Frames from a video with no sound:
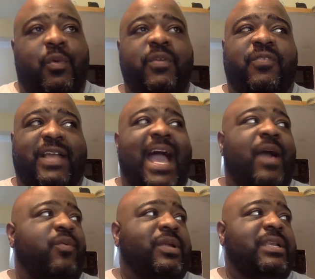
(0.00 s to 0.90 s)
we
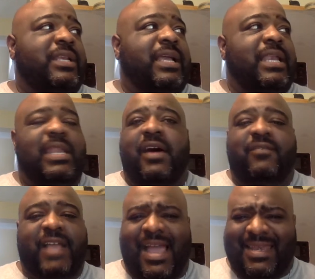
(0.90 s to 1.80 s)
forgot what
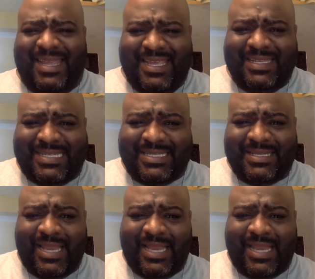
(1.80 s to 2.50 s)
love kind of is.